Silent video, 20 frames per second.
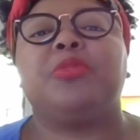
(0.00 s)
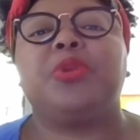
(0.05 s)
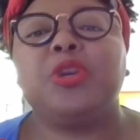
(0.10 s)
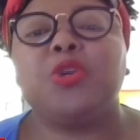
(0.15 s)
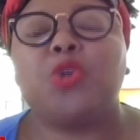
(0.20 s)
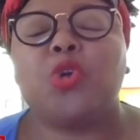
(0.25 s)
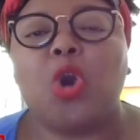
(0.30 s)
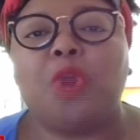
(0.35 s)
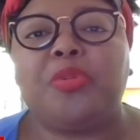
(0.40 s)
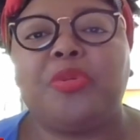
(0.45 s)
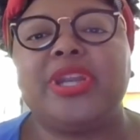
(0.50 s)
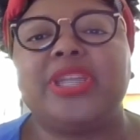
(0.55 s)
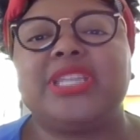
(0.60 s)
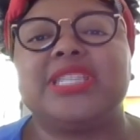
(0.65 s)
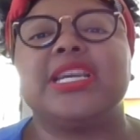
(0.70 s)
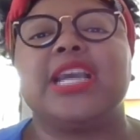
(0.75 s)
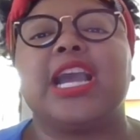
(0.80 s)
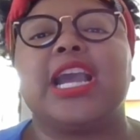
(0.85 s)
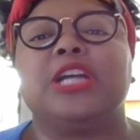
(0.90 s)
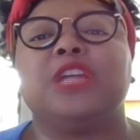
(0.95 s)

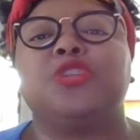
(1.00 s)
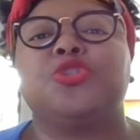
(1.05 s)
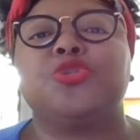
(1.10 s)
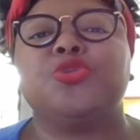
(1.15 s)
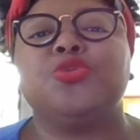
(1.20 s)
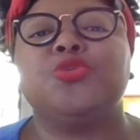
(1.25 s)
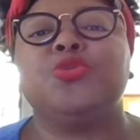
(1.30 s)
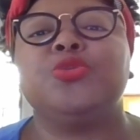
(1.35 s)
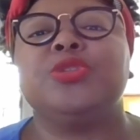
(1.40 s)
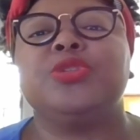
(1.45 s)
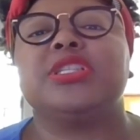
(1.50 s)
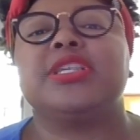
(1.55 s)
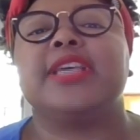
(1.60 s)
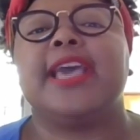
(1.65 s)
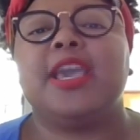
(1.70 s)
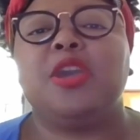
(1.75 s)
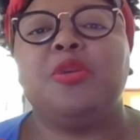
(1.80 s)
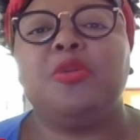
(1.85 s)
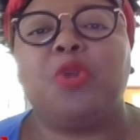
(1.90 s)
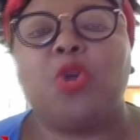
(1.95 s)
incorporating cartoons,
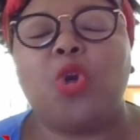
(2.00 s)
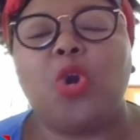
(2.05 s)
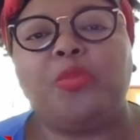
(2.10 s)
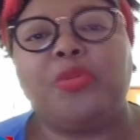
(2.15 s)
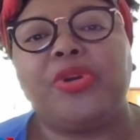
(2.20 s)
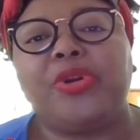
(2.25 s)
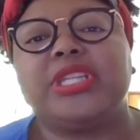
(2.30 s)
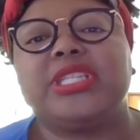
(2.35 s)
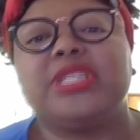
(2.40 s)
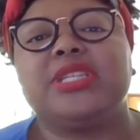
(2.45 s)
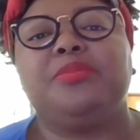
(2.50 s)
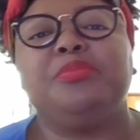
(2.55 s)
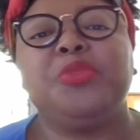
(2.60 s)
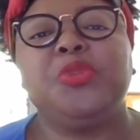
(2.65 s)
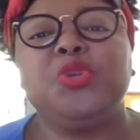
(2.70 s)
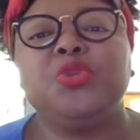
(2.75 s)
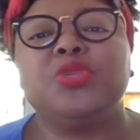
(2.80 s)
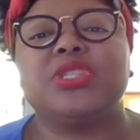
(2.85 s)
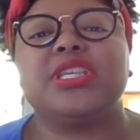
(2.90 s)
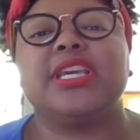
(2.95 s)
incorporating
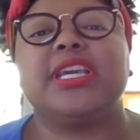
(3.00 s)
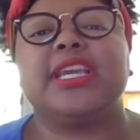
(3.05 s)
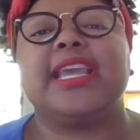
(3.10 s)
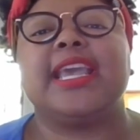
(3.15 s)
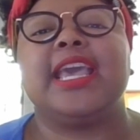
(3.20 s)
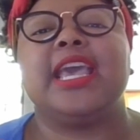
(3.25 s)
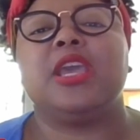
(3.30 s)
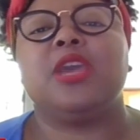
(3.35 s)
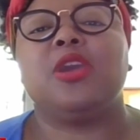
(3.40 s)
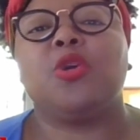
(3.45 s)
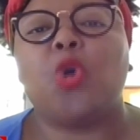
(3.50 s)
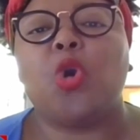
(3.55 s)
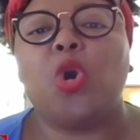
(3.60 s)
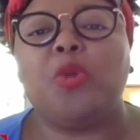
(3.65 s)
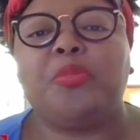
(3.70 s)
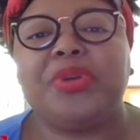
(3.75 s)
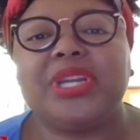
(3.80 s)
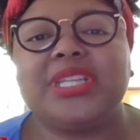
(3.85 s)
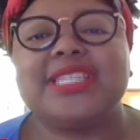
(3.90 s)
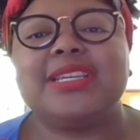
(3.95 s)
music,
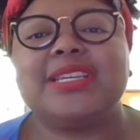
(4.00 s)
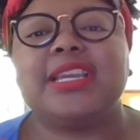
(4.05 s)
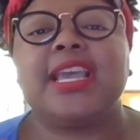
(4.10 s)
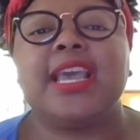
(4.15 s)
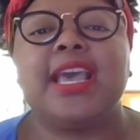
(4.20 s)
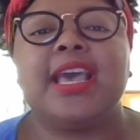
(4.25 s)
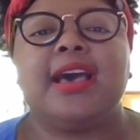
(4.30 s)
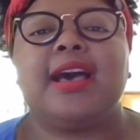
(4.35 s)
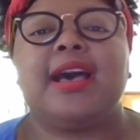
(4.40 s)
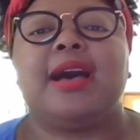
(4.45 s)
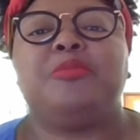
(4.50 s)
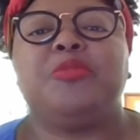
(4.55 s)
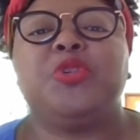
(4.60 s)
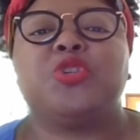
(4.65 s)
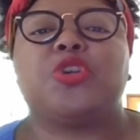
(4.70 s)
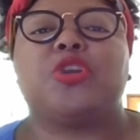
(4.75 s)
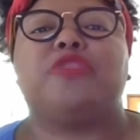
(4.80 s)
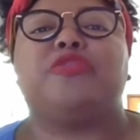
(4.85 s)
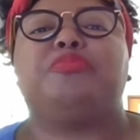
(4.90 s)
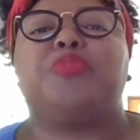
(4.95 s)
incorporating um,
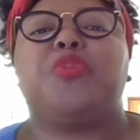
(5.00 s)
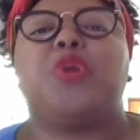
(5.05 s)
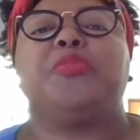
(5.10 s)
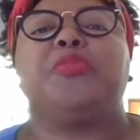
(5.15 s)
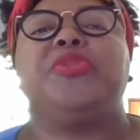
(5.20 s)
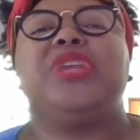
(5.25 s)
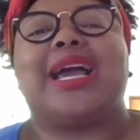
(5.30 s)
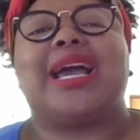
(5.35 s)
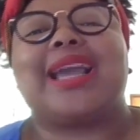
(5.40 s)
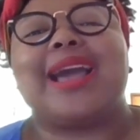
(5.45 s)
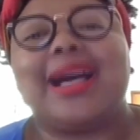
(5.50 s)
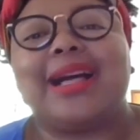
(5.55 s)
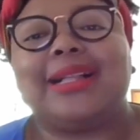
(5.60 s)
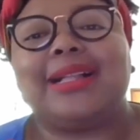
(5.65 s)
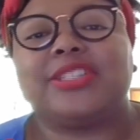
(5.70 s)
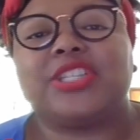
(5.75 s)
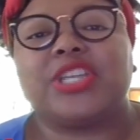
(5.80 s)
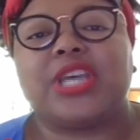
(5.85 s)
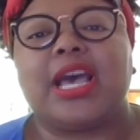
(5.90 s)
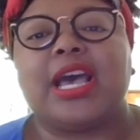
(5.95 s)
sort of popular
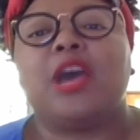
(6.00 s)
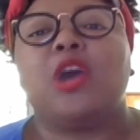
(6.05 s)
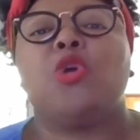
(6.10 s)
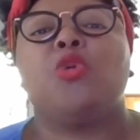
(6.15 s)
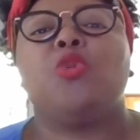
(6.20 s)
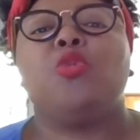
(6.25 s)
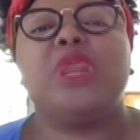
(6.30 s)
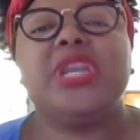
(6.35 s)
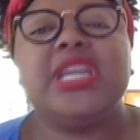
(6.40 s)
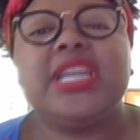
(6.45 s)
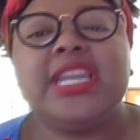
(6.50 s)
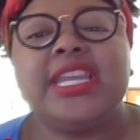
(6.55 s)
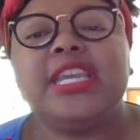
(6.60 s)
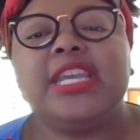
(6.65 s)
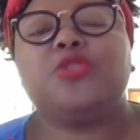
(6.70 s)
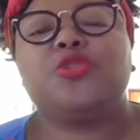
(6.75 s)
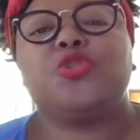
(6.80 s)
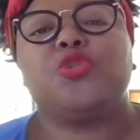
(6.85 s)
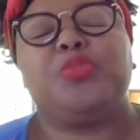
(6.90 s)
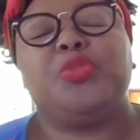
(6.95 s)
culture, we
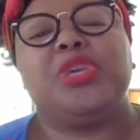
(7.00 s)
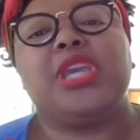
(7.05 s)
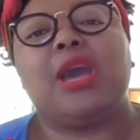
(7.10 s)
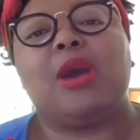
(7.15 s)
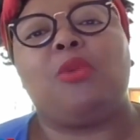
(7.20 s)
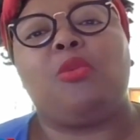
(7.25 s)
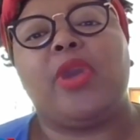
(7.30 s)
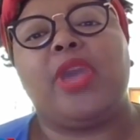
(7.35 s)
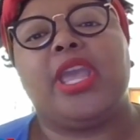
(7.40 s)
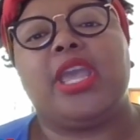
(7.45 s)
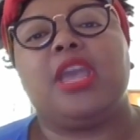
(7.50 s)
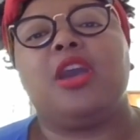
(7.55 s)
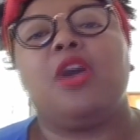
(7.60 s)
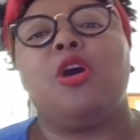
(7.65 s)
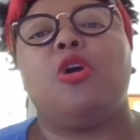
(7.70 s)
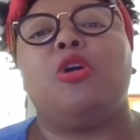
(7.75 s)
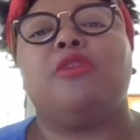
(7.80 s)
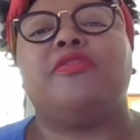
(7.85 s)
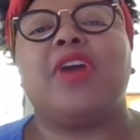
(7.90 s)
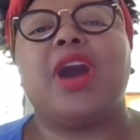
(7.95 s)
need to be aware
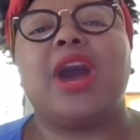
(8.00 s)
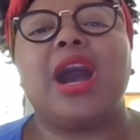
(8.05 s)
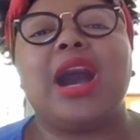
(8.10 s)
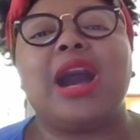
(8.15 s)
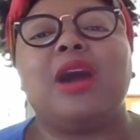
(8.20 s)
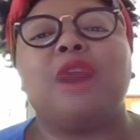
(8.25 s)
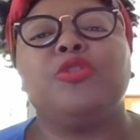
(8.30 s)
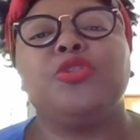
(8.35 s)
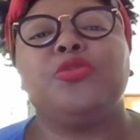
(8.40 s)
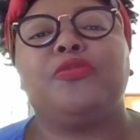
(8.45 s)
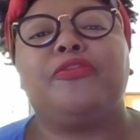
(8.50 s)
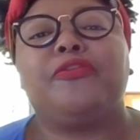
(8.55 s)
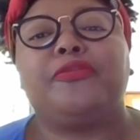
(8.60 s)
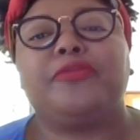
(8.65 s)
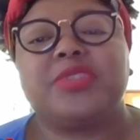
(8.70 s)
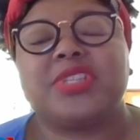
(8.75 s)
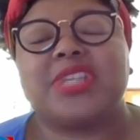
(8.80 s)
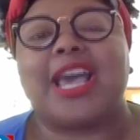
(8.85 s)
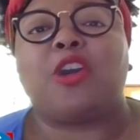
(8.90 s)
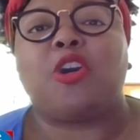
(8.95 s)
of how
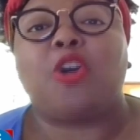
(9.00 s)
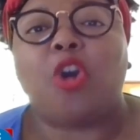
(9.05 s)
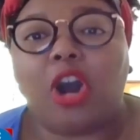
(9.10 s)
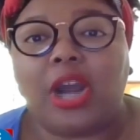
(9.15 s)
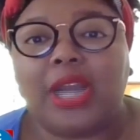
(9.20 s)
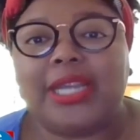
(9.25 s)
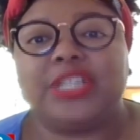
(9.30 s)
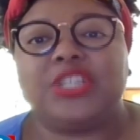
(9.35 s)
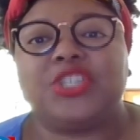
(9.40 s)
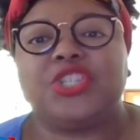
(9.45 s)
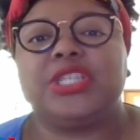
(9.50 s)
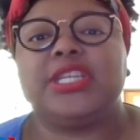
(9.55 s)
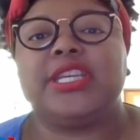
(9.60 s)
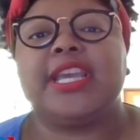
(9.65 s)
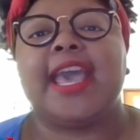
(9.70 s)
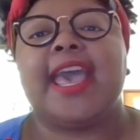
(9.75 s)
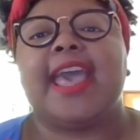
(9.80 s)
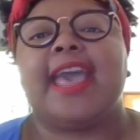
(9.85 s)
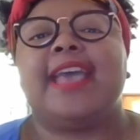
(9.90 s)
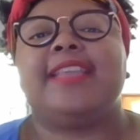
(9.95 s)
psychology
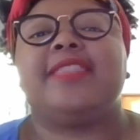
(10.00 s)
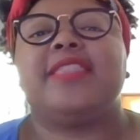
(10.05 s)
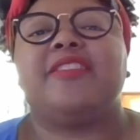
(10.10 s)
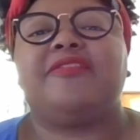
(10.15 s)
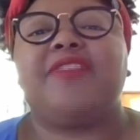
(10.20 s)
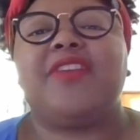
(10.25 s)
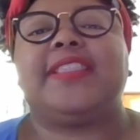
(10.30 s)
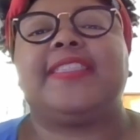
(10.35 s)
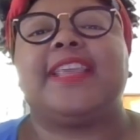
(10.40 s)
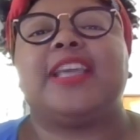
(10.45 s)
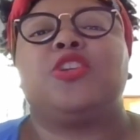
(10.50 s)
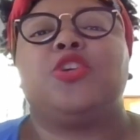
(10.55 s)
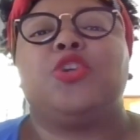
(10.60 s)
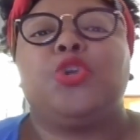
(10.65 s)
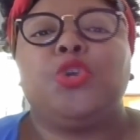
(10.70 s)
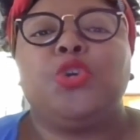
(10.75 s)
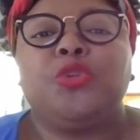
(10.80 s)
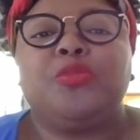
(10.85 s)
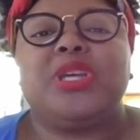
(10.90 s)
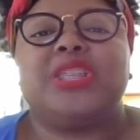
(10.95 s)
and the fact that
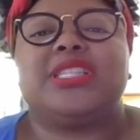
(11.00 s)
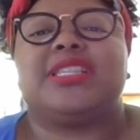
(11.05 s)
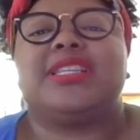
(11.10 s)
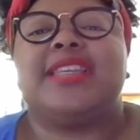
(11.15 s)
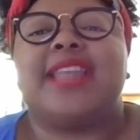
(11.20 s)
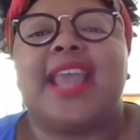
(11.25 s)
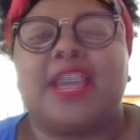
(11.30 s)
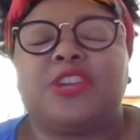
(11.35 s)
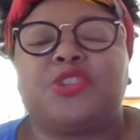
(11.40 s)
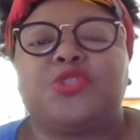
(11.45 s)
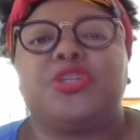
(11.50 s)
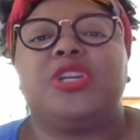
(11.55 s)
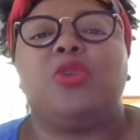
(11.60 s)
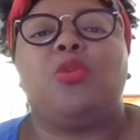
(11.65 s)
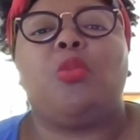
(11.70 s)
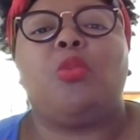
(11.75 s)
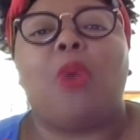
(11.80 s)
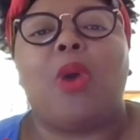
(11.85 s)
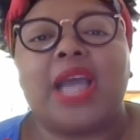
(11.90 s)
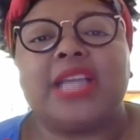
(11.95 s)
humans naturally
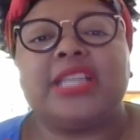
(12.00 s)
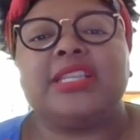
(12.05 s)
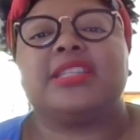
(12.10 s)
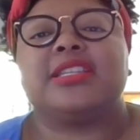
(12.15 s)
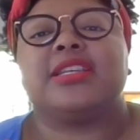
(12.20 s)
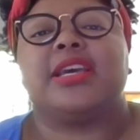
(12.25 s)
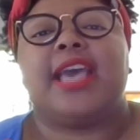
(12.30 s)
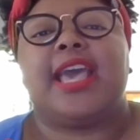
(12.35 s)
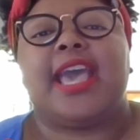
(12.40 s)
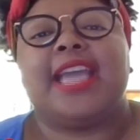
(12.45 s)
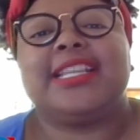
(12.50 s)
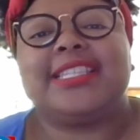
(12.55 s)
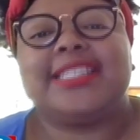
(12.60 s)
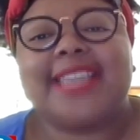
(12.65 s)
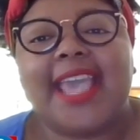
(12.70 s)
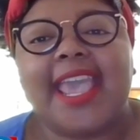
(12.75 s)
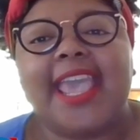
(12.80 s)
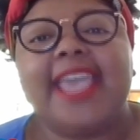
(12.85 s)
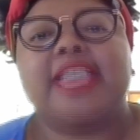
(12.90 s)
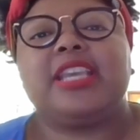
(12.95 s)
want and
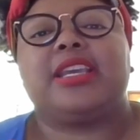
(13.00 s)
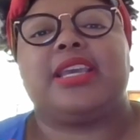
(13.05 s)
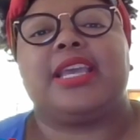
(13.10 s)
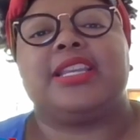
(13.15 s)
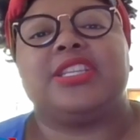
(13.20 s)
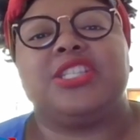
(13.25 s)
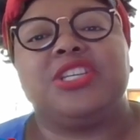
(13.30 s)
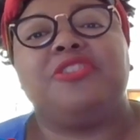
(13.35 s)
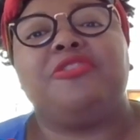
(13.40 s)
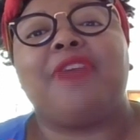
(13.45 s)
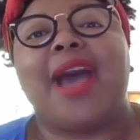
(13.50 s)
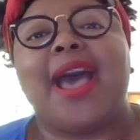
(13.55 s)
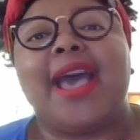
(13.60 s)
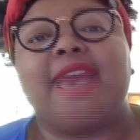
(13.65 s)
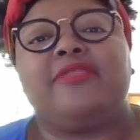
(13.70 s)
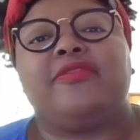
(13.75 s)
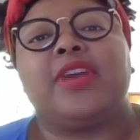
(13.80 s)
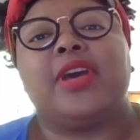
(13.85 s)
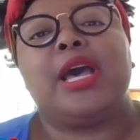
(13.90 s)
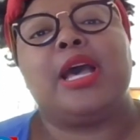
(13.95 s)
take and
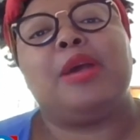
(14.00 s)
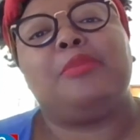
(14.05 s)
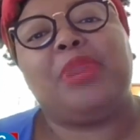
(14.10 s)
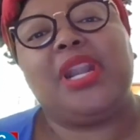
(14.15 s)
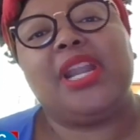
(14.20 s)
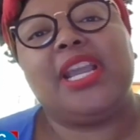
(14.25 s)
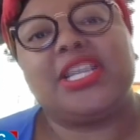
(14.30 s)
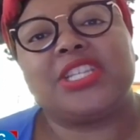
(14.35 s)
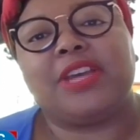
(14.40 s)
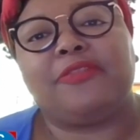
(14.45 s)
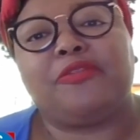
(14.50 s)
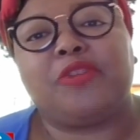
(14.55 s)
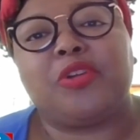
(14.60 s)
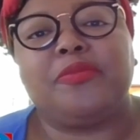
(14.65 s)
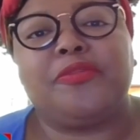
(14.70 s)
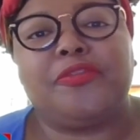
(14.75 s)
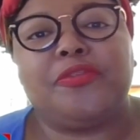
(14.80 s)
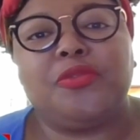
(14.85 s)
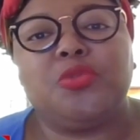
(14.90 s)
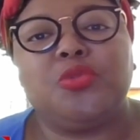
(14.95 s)
derive pleasure
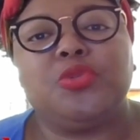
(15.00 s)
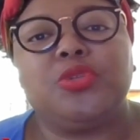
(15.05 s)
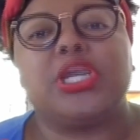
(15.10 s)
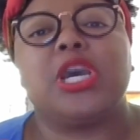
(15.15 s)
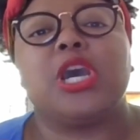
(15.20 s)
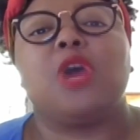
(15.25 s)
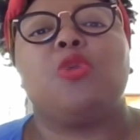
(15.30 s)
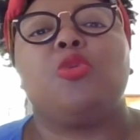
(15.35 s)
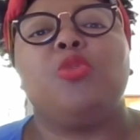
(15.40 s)
from food.